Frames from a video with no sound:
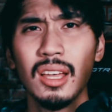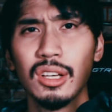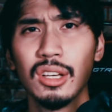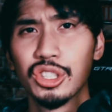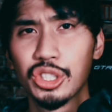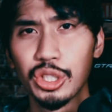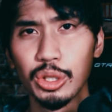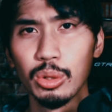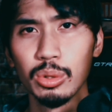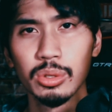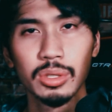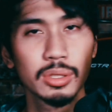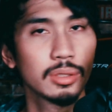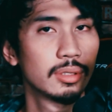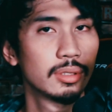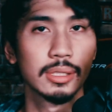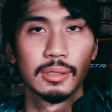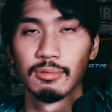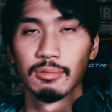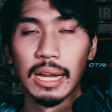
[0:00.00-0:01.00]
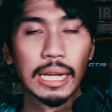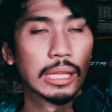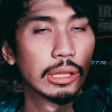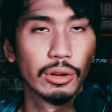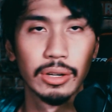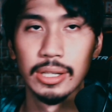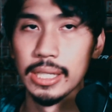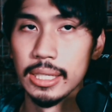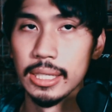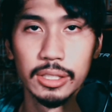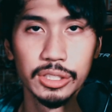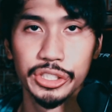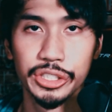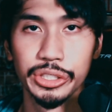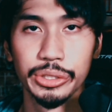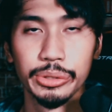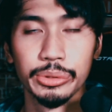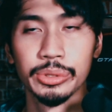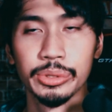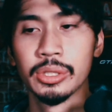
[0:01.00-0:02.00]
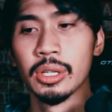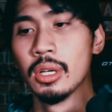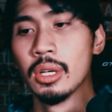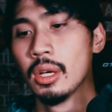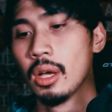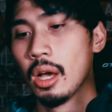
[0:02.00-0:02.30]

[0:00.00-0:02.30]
Shoes, just regular Adidas shoes.